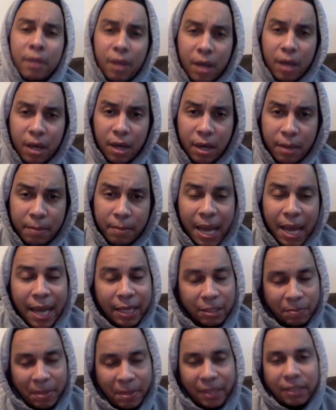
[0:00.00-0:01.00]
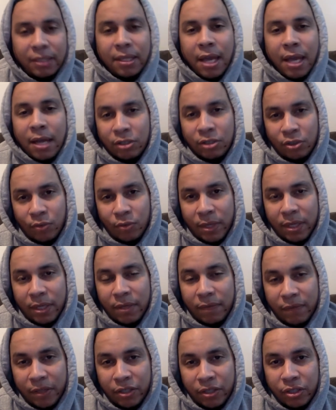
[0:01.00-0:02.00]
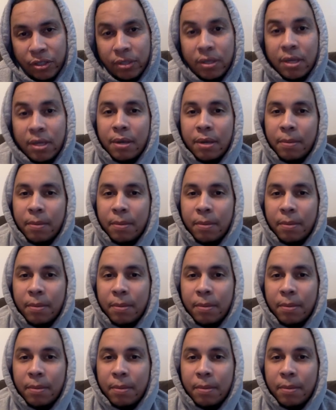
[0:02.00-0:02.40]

Um, I expect the Dodgers to win the division,